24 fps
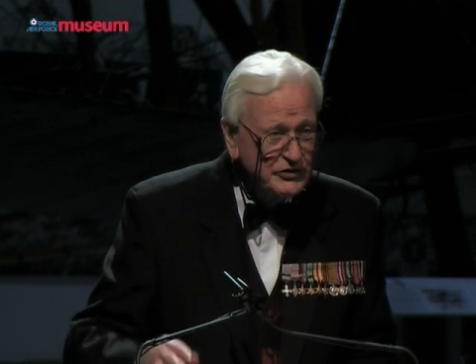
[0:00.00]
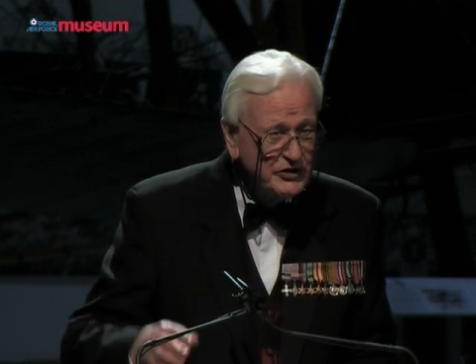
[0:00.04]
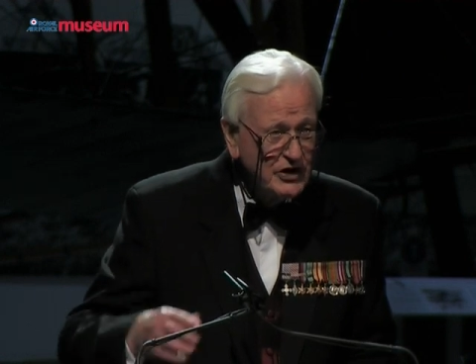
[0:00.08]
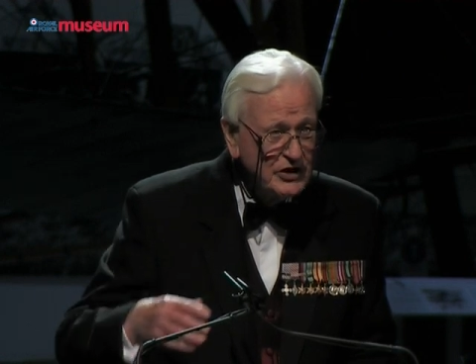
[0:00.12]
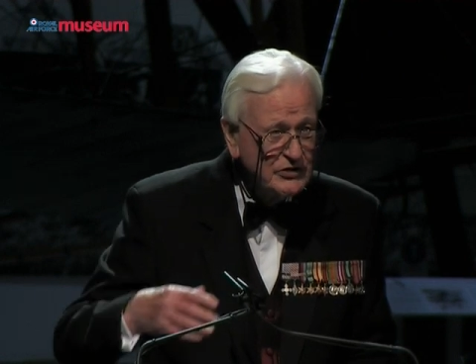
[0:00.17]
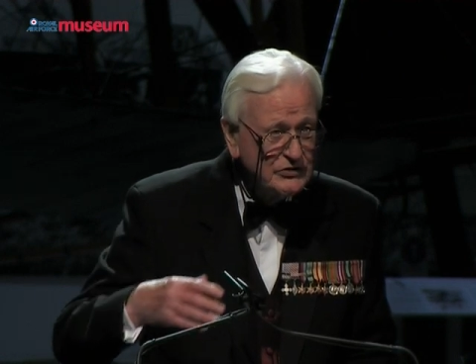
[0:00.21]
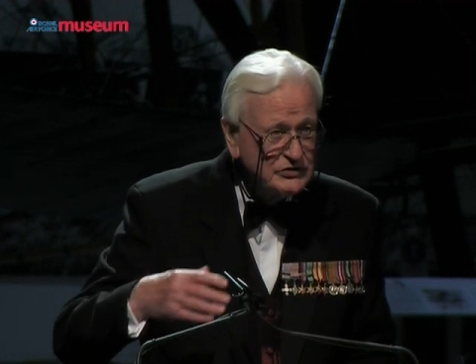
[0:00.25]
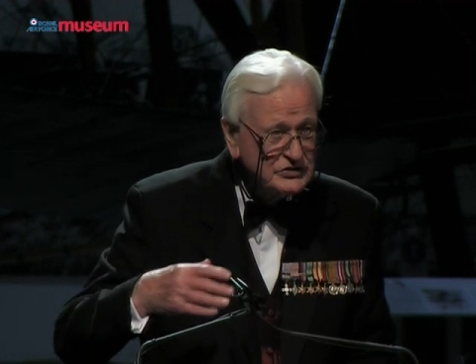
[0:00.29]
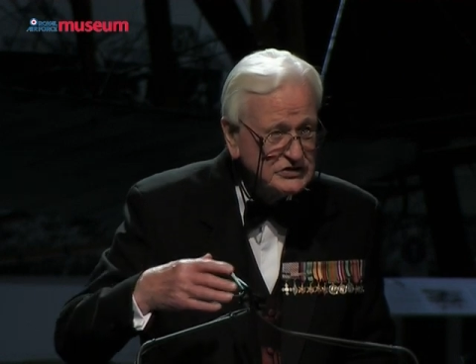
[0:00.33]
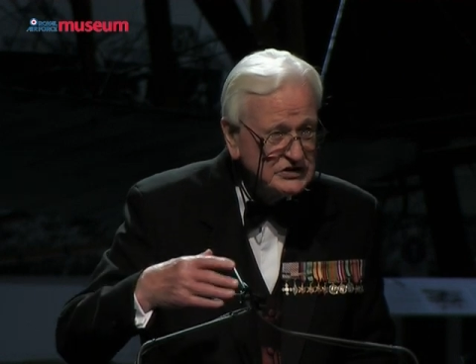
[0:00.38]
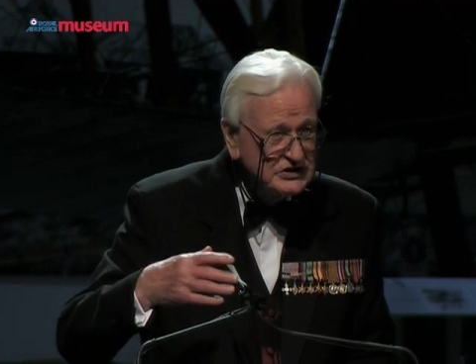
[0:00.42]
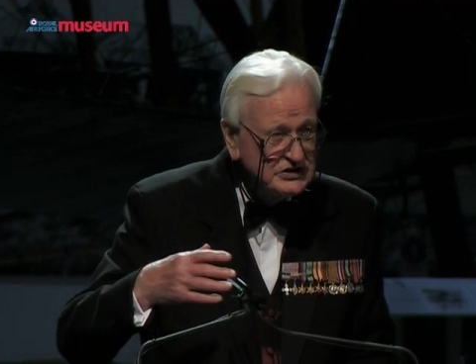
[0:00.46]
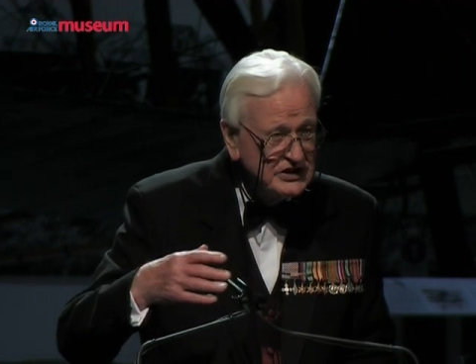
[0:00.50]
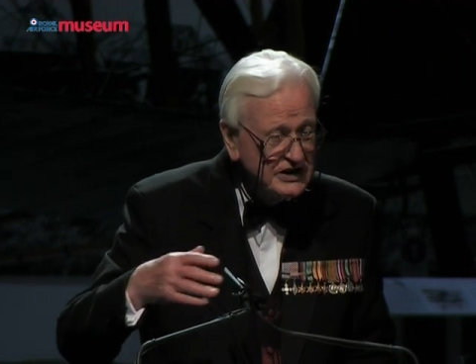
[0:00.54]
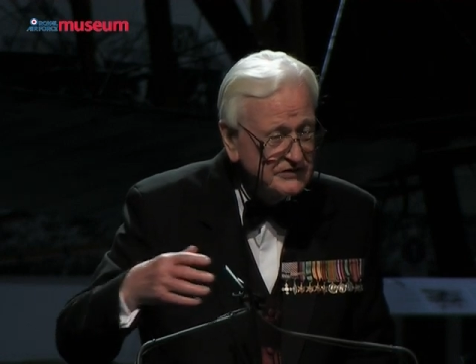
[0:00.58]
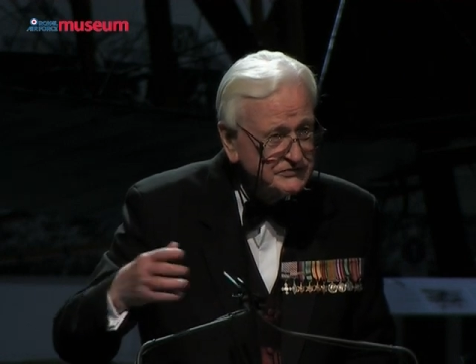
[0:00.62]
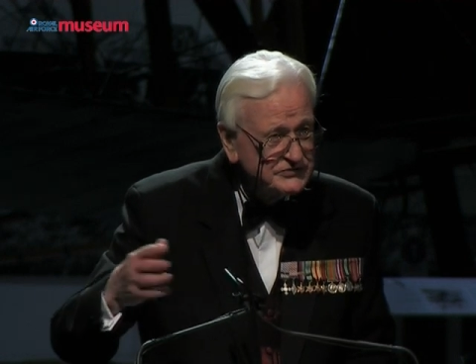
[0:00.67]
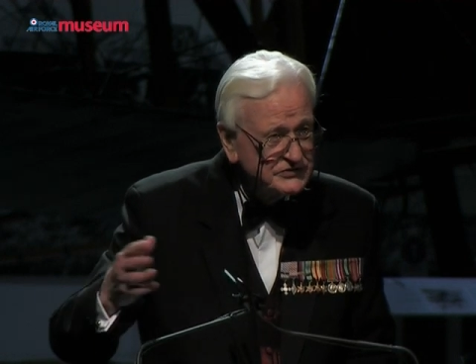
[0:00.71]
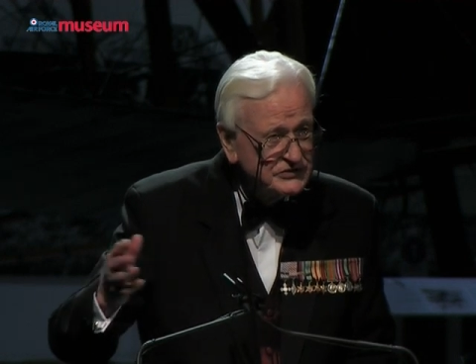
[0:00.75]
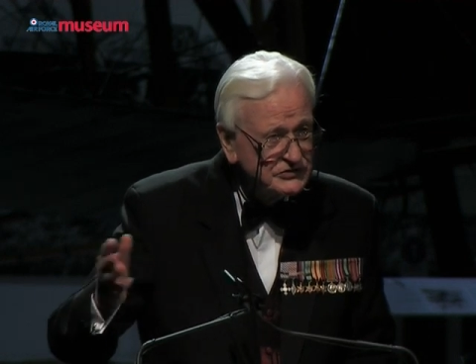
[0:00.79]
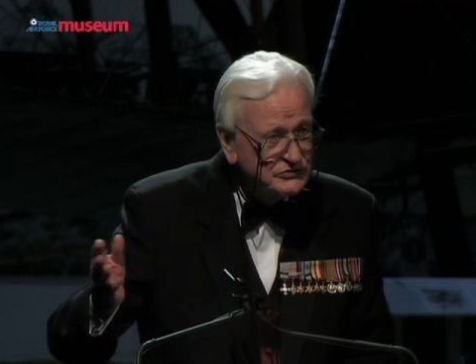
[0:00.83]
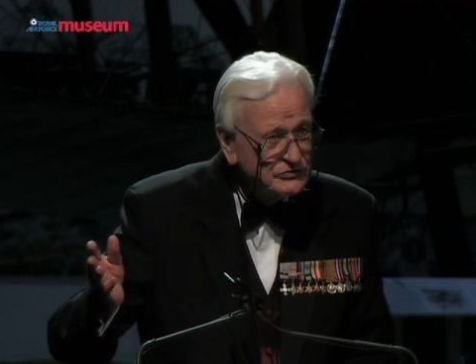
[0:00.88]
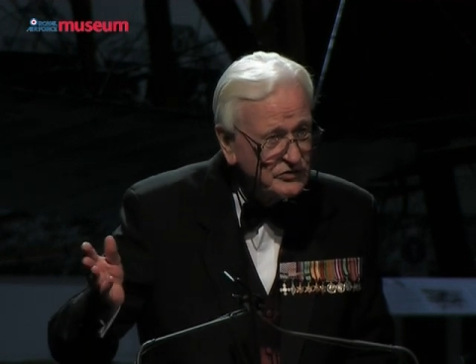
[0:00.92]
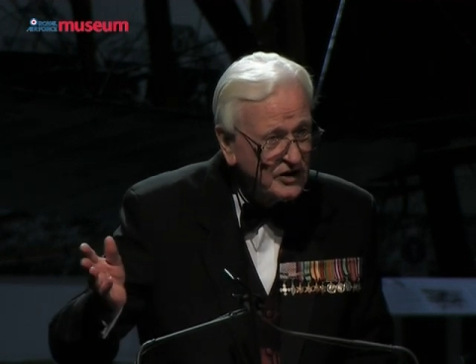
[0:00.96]
nose
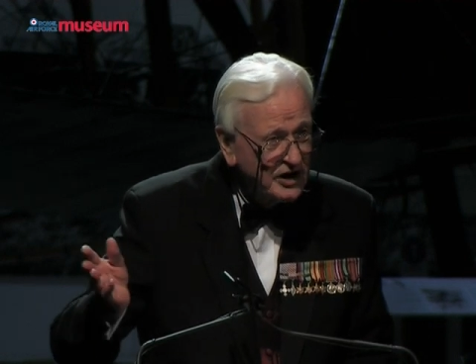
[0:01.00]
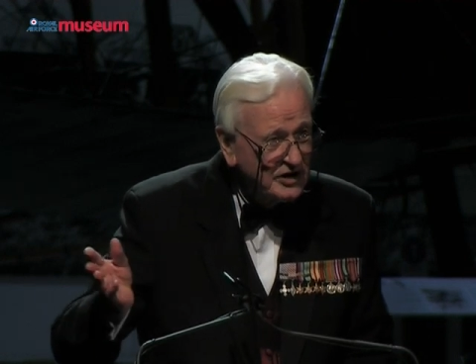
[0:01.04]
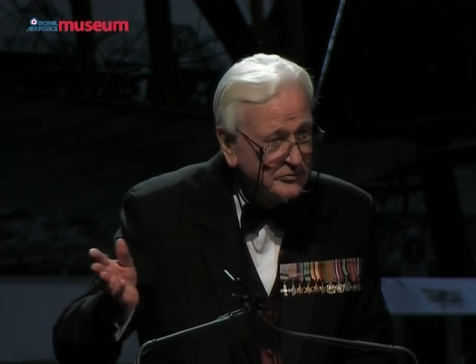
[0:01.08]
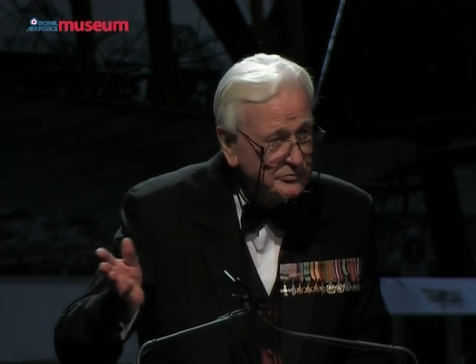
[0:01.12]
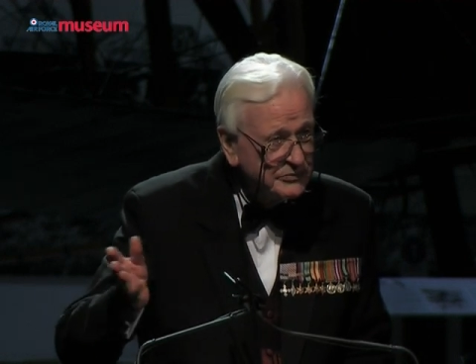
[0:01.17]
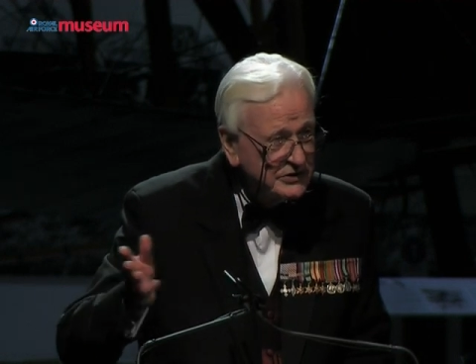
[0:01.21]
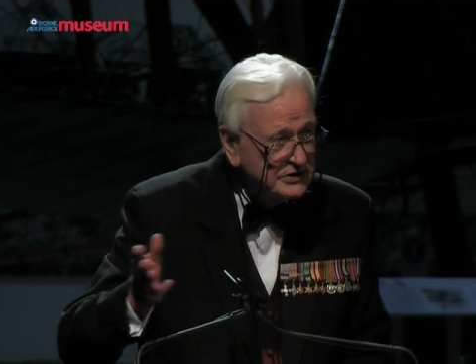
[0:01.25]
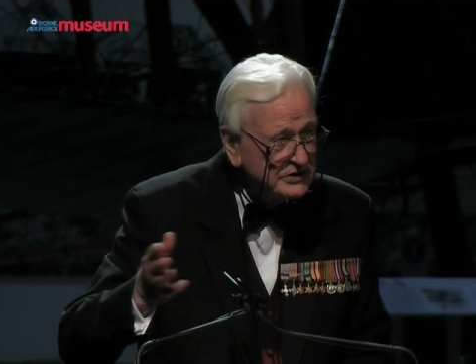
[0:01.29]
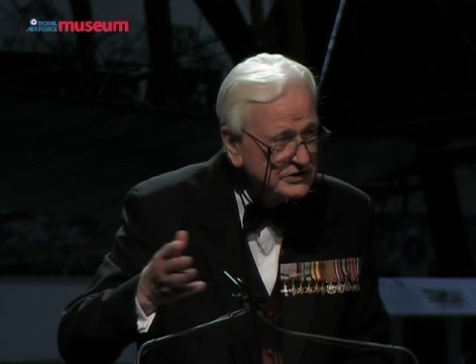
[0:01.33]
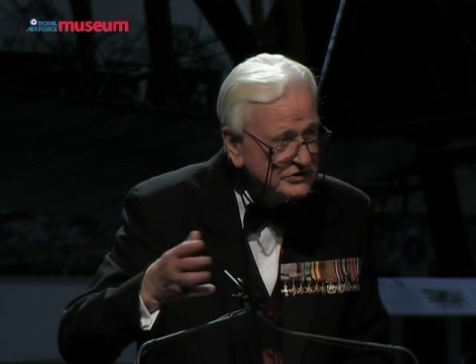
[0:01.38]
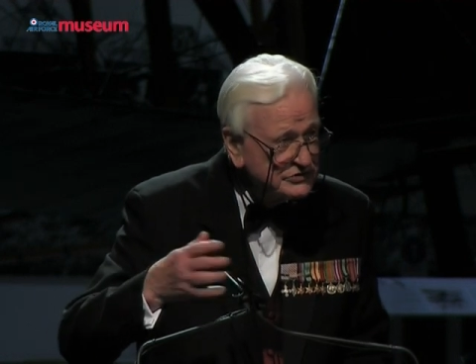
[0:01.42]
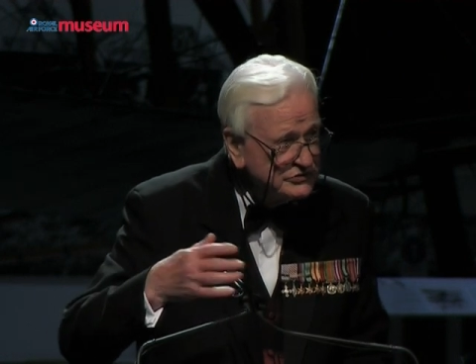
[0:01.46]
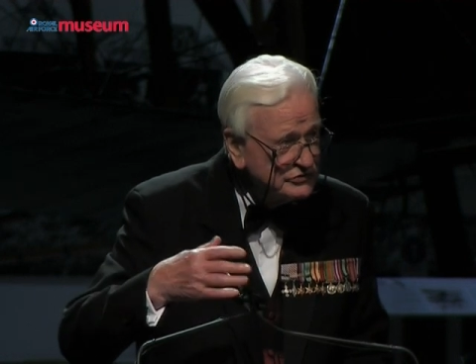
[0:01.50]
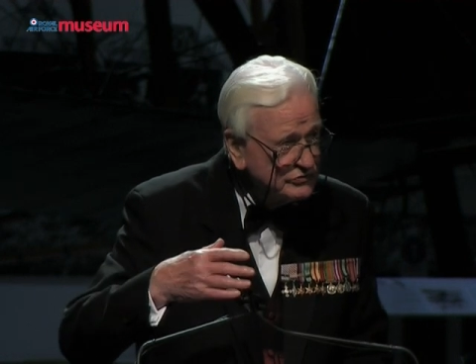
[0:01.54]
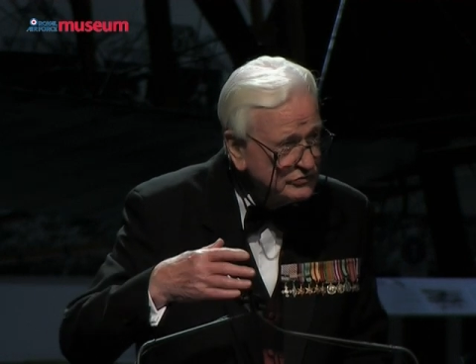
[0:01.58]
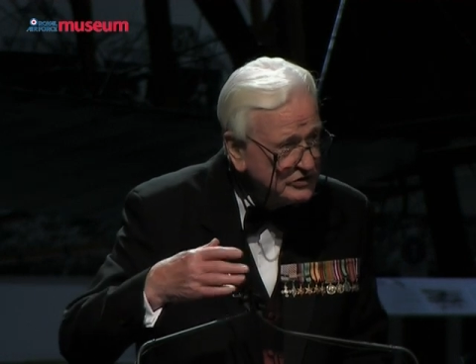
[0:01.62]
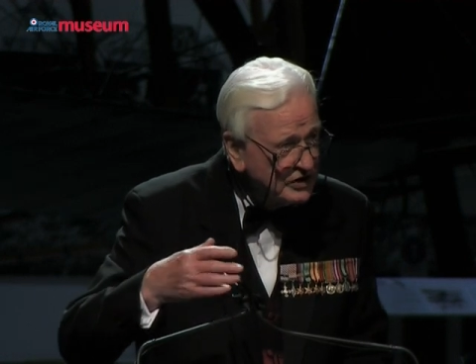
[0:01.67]
left and right because you